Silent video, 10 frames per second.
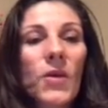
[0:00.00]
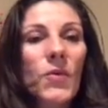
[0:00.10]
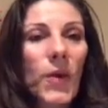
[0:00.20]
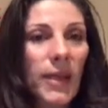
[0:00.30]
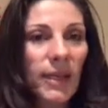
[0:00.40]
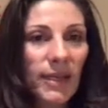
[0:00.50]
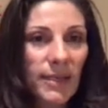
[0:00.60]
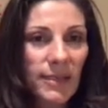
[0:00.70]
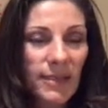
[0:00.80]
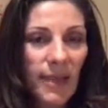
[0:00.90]

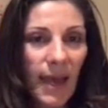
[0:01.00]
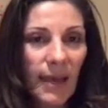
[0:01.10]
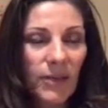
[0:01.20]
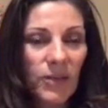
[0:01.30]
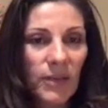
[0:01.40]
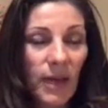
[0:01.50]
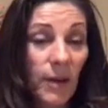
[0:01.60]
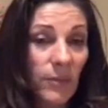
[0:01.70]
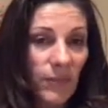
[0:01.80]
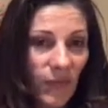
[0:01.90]
regulars that
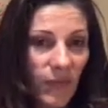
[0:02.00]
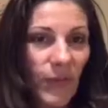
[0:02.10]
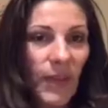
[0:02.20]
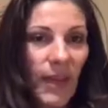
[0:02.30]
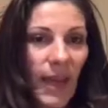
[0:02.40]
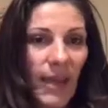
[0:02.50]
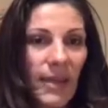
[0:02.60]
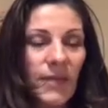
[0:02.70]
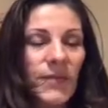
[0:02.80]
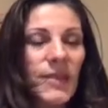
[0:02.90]
come for the
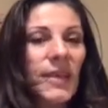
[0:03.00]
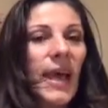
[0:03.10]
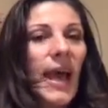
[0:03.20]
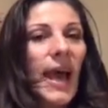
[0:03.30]
eves,